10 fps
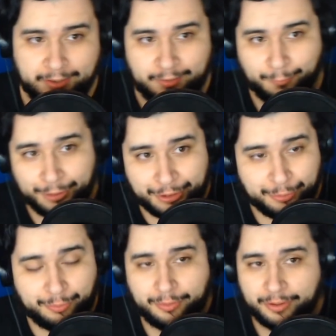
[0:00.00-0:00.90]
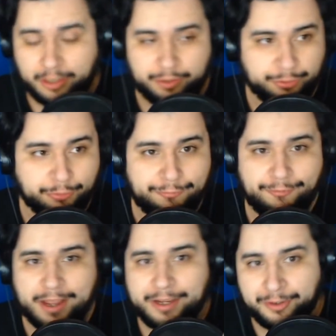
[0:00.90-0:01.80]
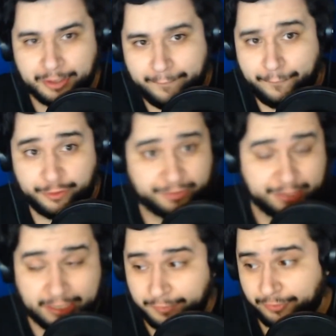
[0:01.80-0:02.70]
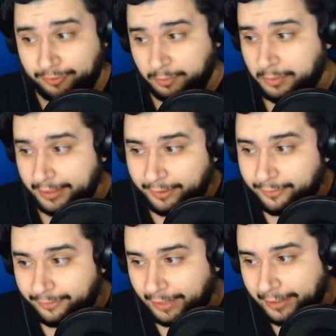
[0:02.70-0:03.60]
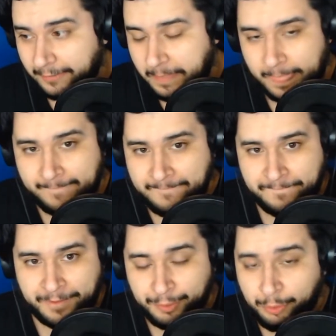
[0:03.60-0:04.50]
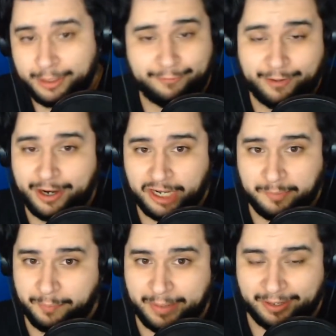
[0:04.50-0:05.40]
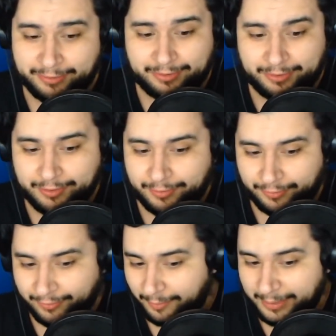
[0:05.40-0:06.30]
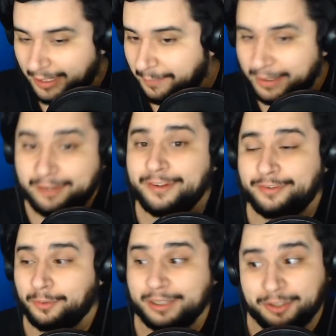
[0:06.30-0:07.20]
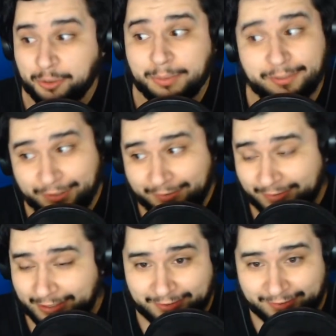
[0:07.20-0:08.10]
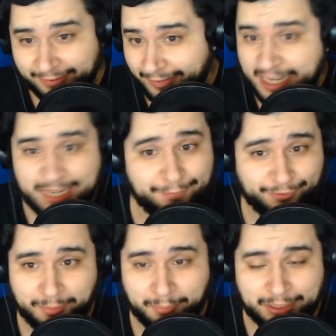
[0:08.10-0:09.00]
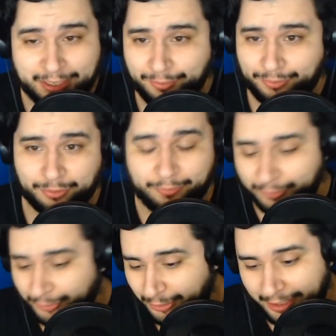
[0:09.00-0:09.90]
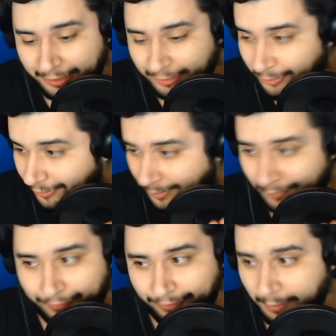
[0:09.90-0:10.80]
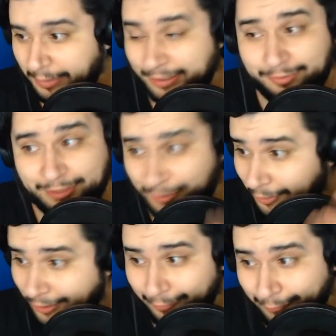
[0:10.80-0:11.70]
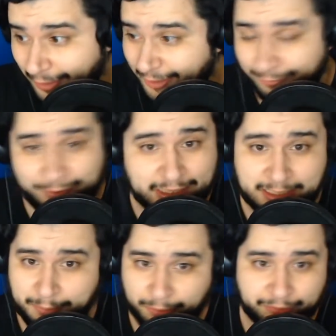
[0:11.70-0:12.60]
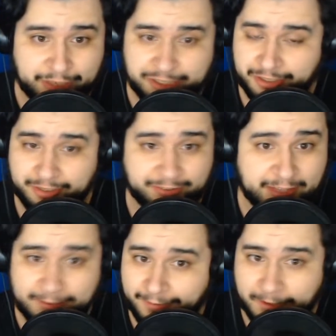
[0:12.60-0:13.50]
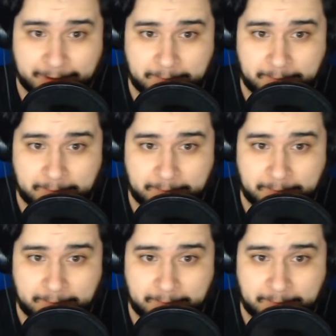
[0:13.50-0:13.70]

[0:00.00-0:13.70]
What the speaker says: when you're fired up for the sake of someone else, like you won't get fired up about something that benefits only you. But if it's like to save someone else, or if you're trying to do something for someone else, then you're gonna fucking find that motivation, because that's like